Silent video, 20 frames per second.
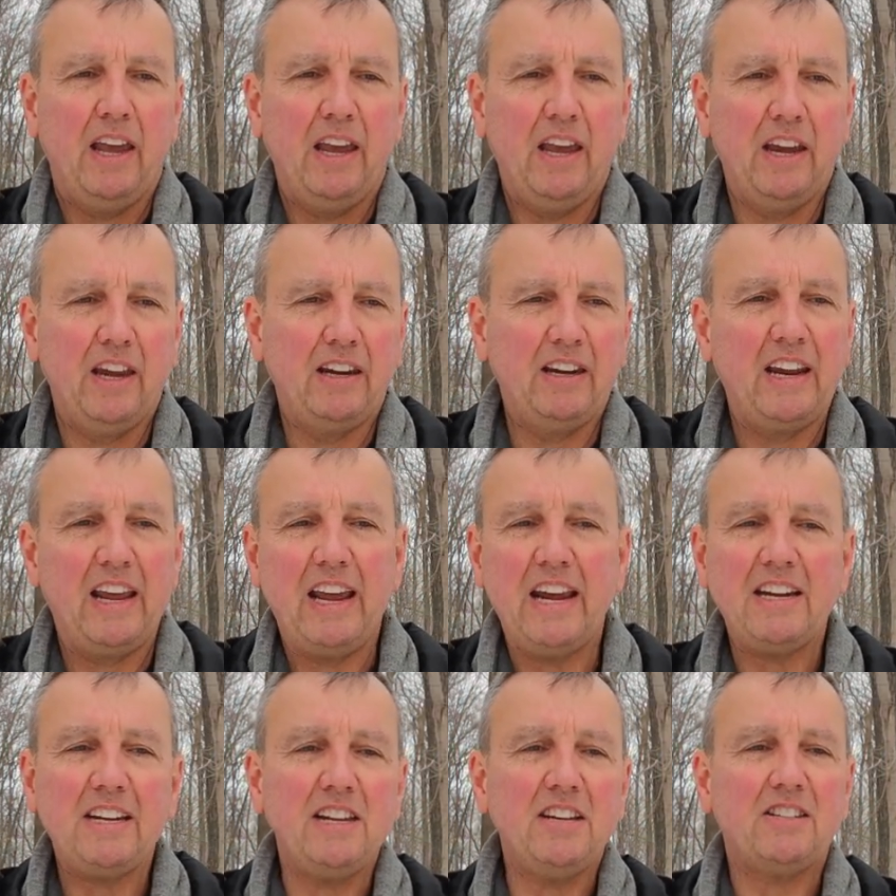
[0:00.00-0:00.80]
In
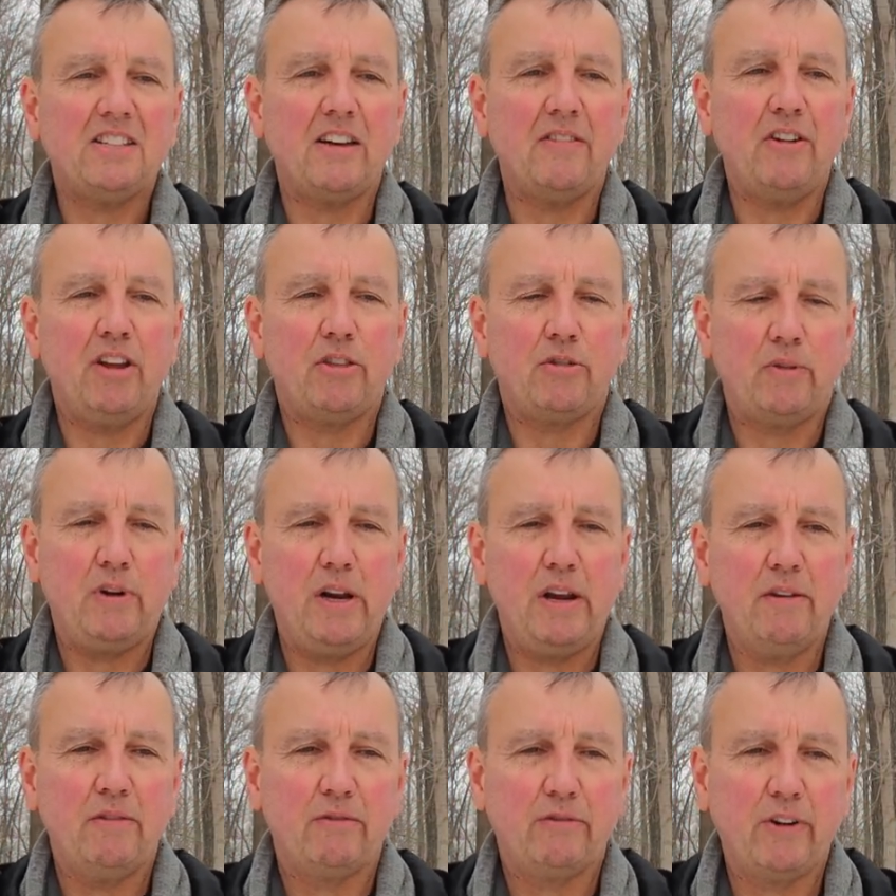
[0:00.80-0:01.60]
eighteen
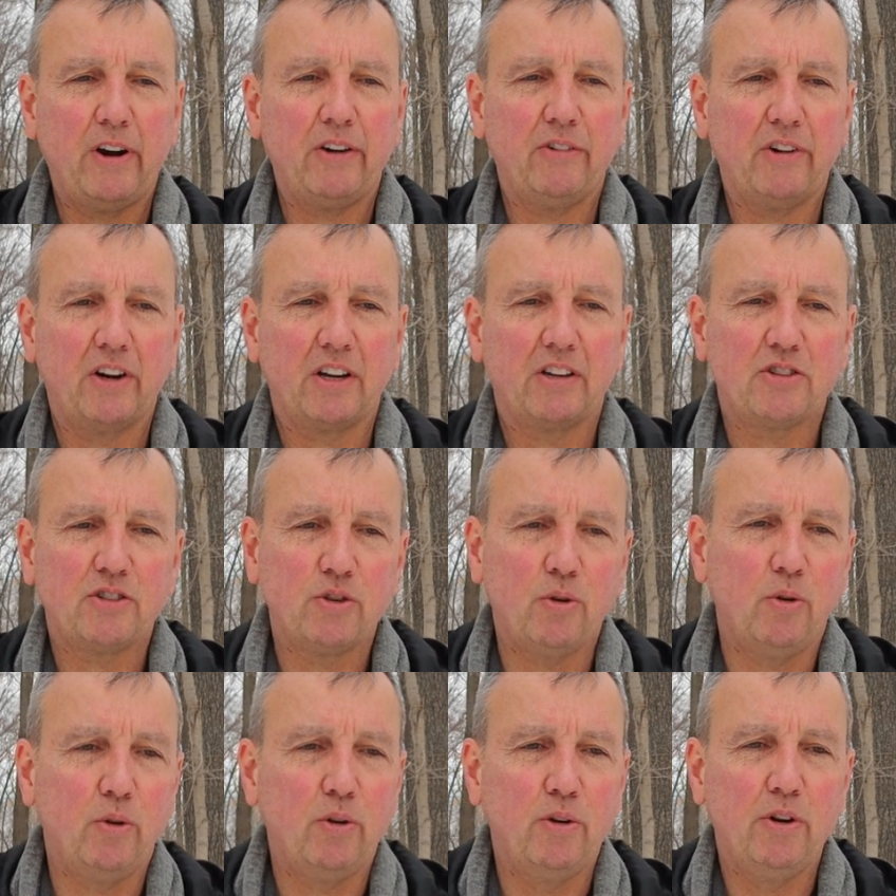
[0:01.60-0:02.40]
seventy-three, Frederick
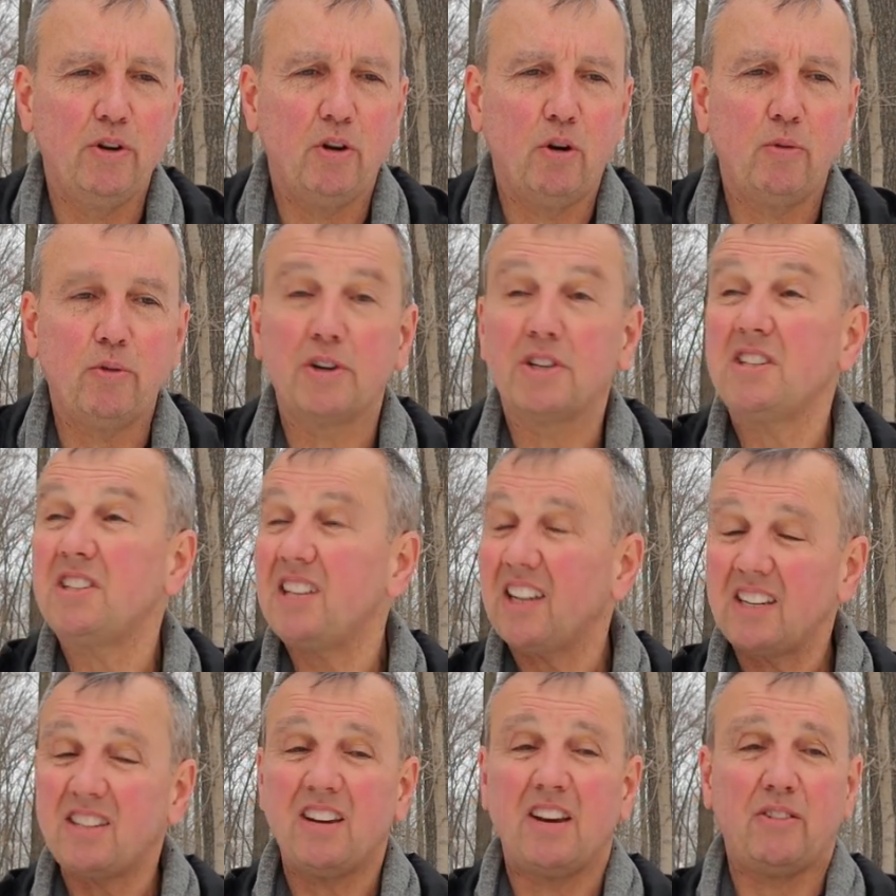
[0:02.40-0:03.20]
sold over
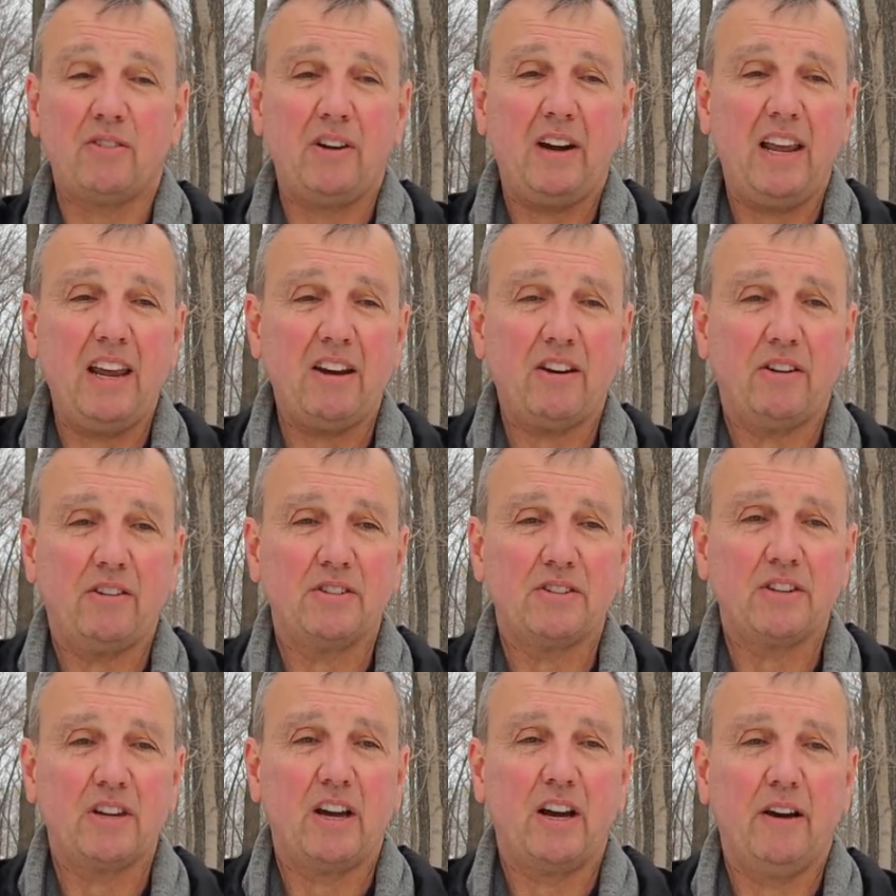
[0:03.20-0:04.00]
six hundred
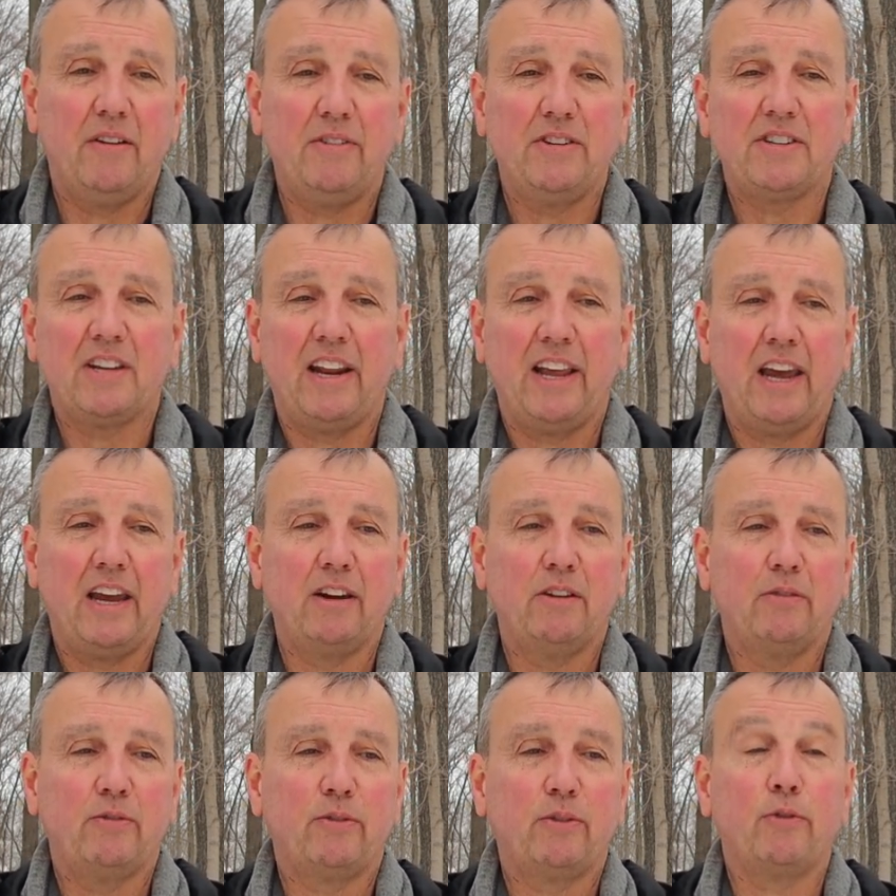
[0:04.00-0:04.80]
acres of his
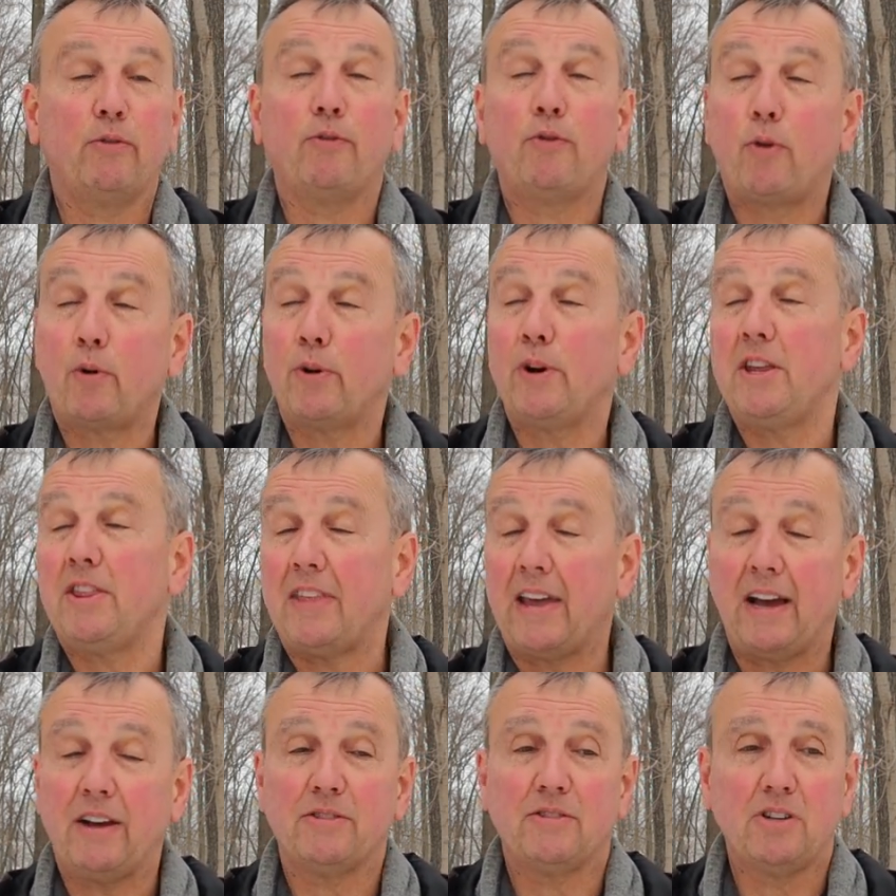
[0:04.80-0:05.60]
land for forty
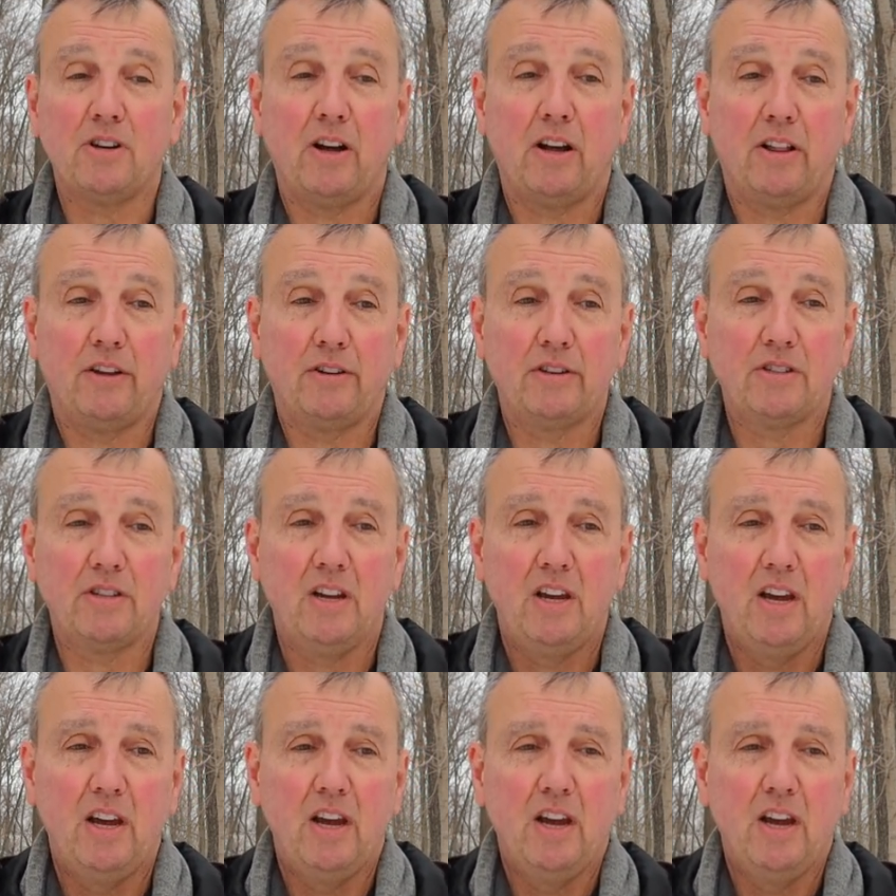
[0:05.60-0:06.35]
thousand dollars